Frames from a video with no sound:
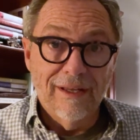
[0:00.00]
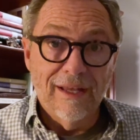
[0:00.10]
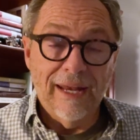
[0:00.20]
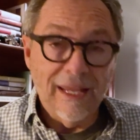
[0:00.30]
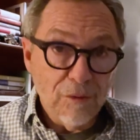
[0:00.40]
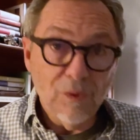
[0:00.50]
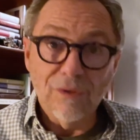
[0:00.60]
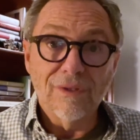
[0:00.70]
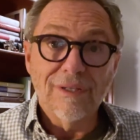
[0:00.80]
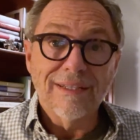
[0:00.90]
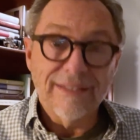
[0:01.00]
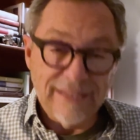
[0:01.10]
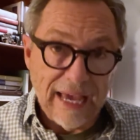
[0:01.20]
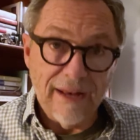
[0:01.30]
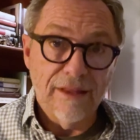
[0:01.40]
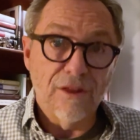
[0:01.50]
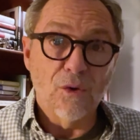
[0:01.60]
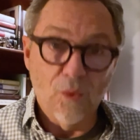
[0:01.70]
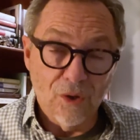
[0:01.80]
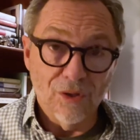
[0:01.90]
And he will set the
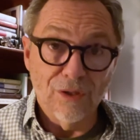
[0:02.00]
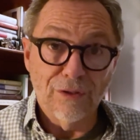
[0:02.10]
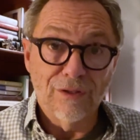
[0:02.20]
world